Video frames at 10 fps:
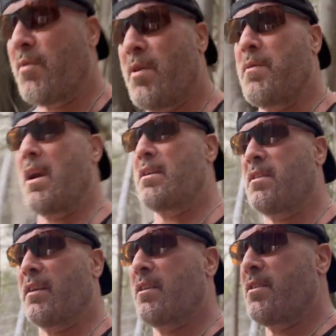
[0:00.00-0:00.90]
one of the guys
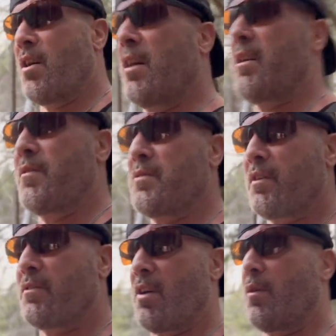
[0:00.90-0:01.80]
like to talk, hear
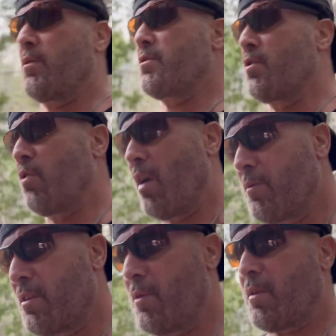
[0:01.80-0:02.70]
himself talk, which is cool. I'm
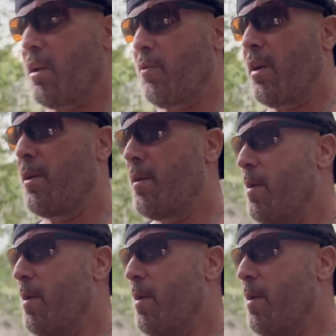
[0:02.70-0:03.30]
the same kind of way.